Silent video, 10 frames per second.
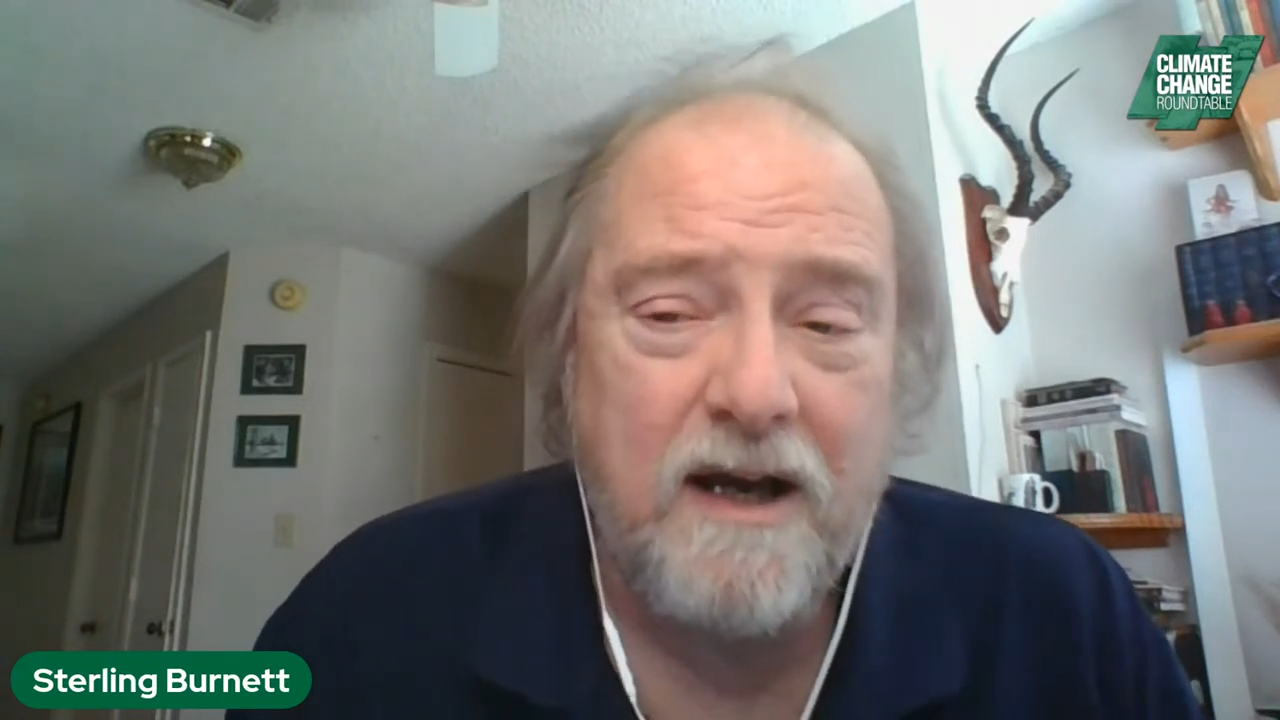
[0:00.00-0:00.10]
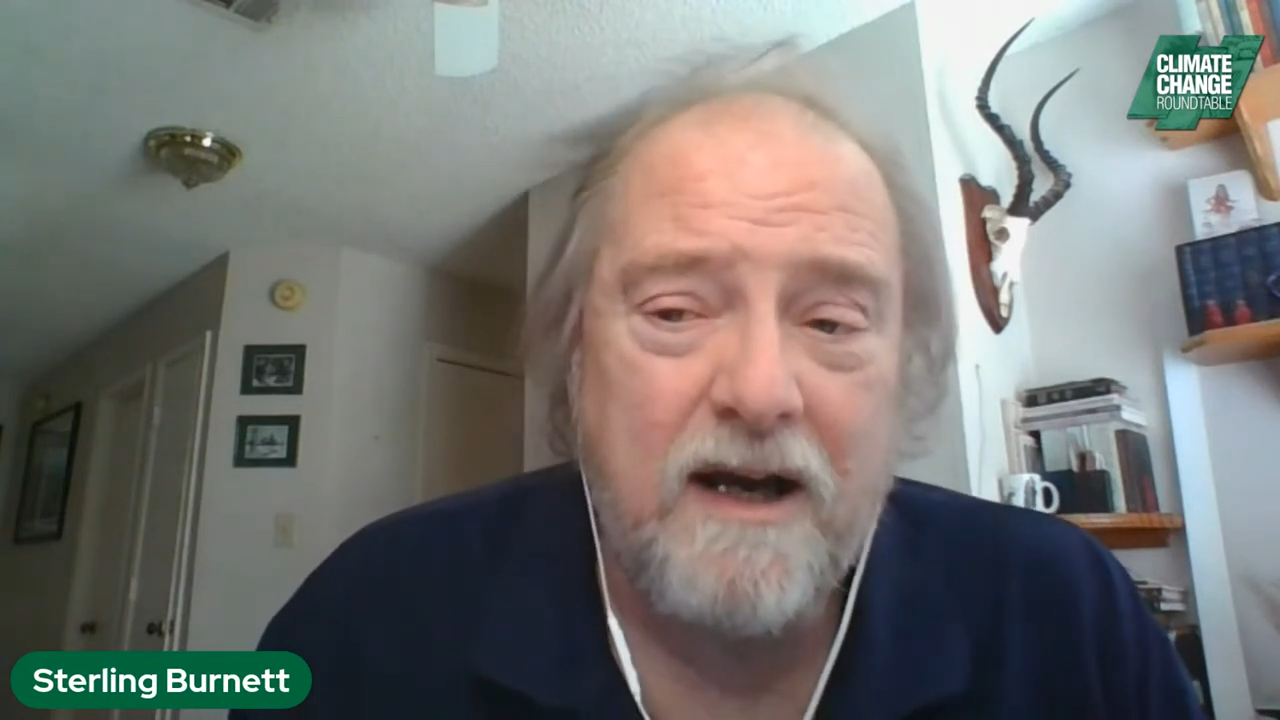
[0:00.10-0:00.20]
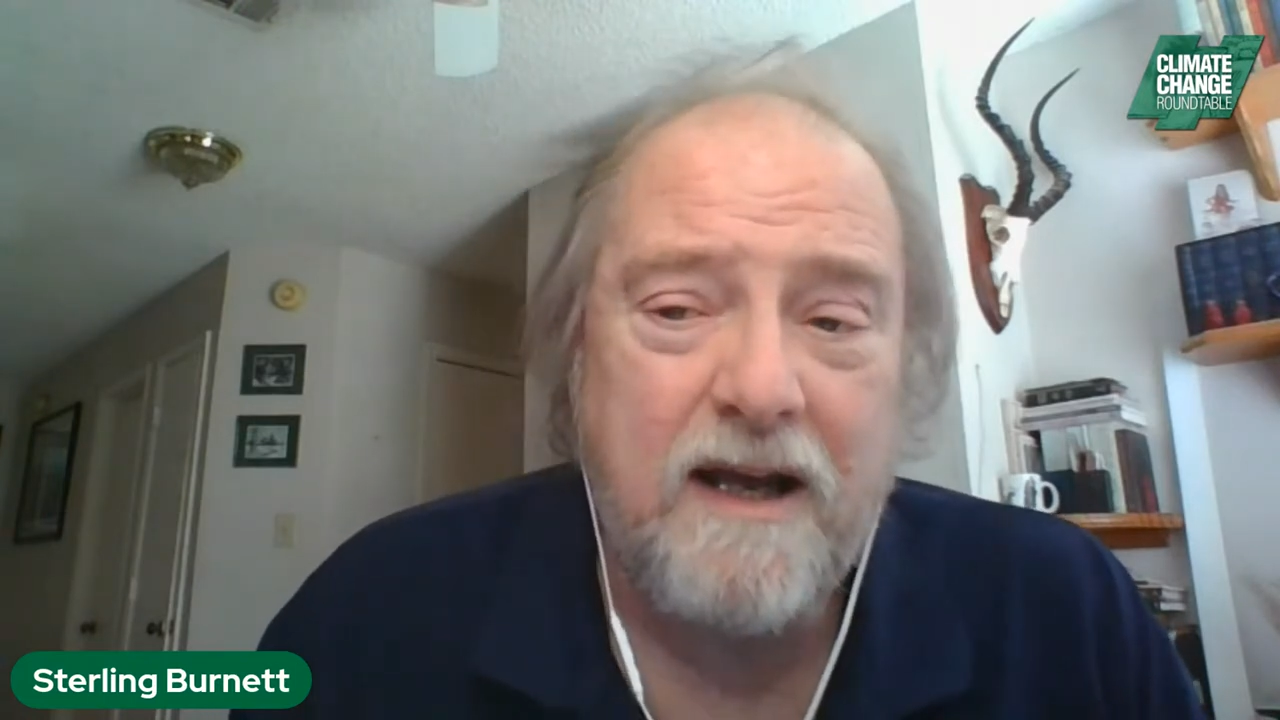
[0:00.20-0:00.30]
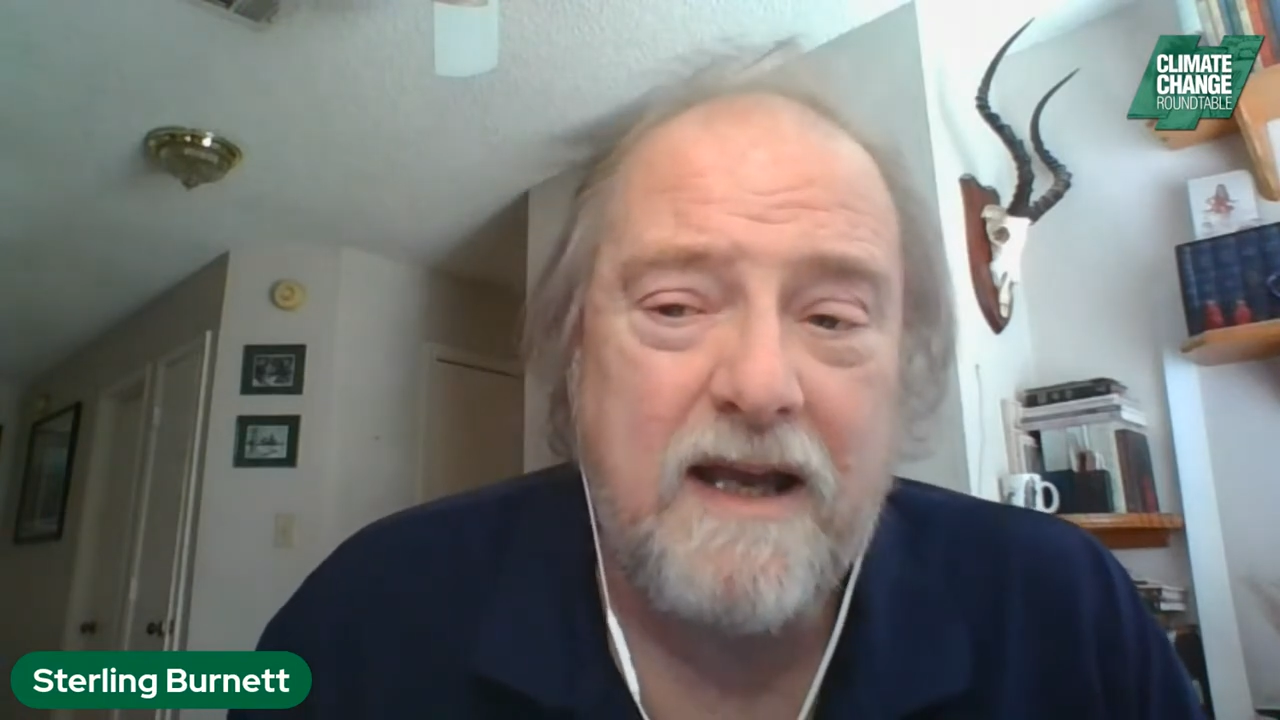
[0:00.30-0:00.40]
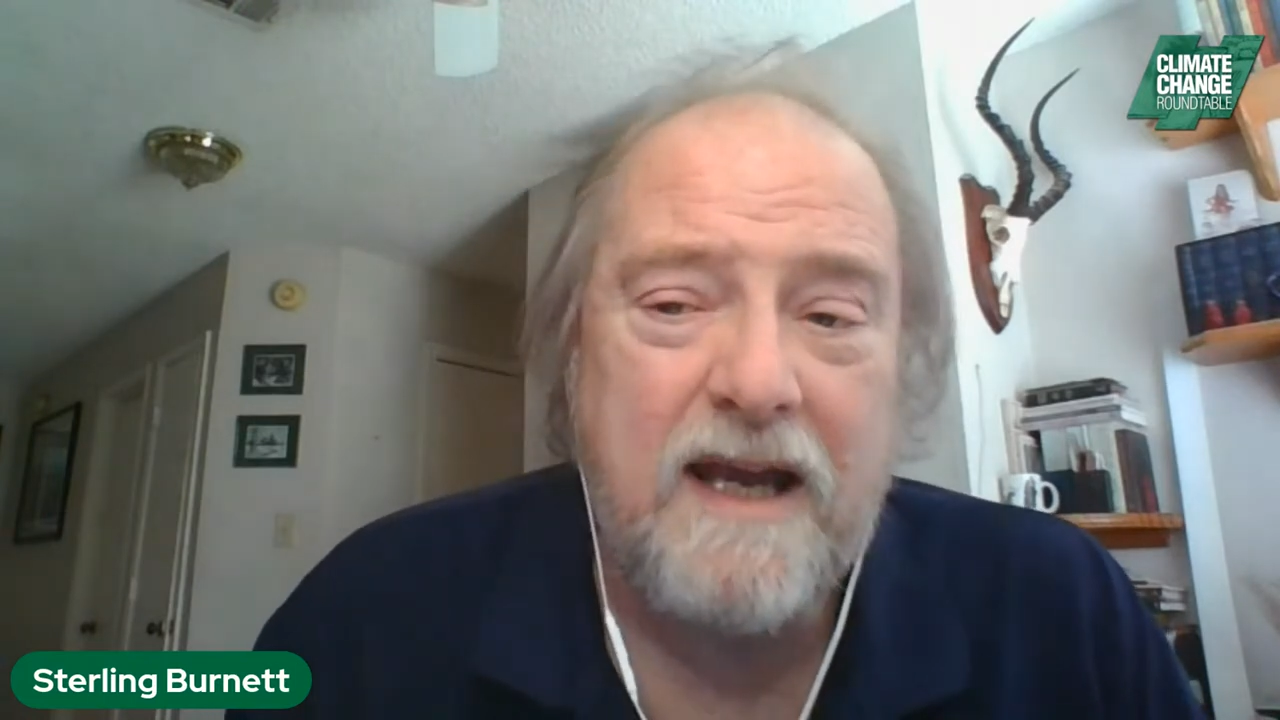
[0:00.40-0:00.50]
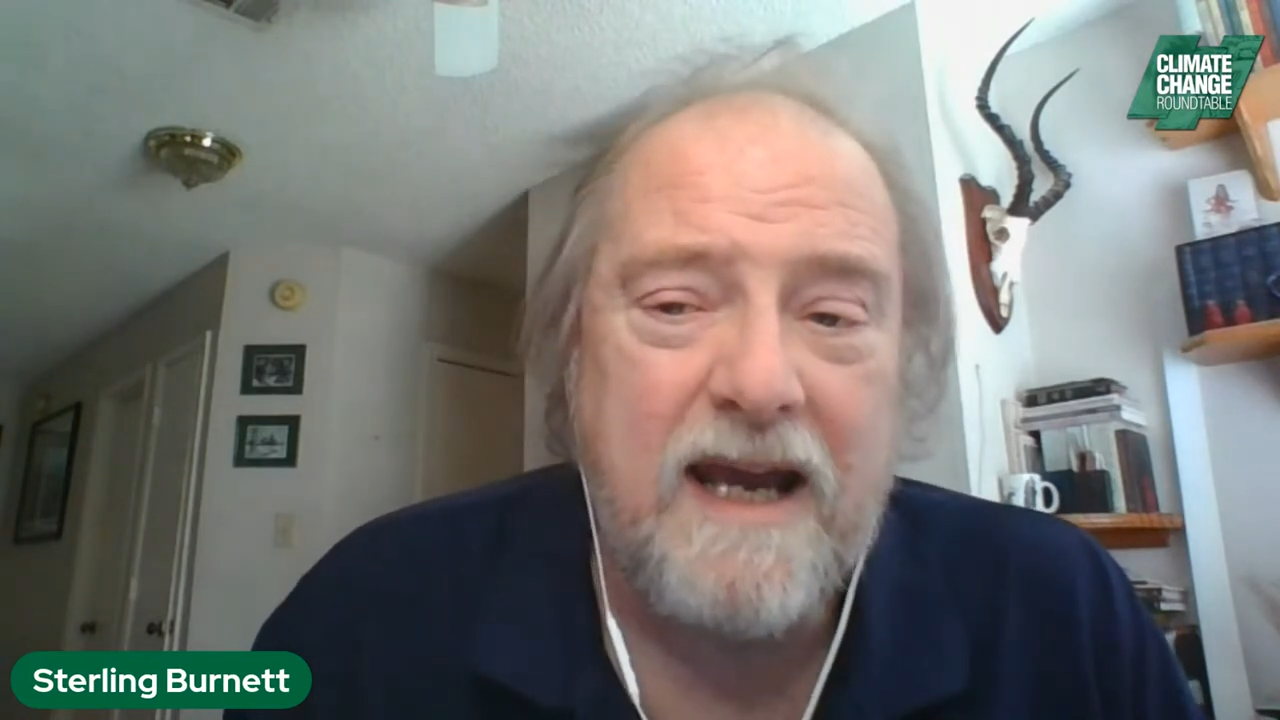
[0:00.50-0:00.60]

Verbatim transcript: Uh,